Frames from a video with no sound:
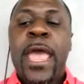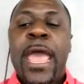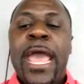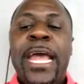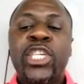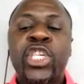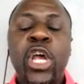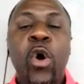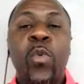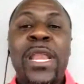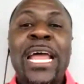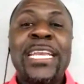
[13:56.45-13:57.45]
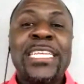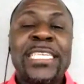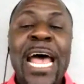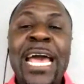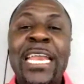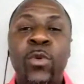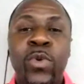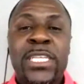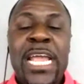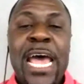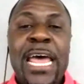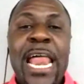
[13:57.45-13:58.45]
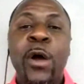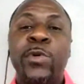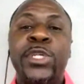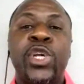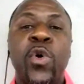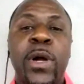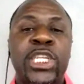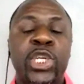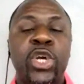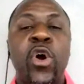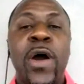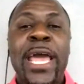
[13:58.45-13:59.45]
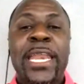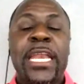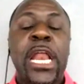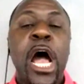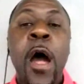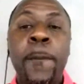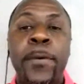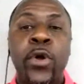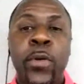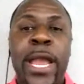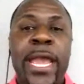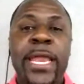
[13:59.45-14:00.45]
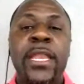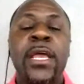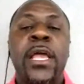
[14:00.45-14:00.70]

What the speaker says: And so what I decided was that I was going to go ahead and upgrade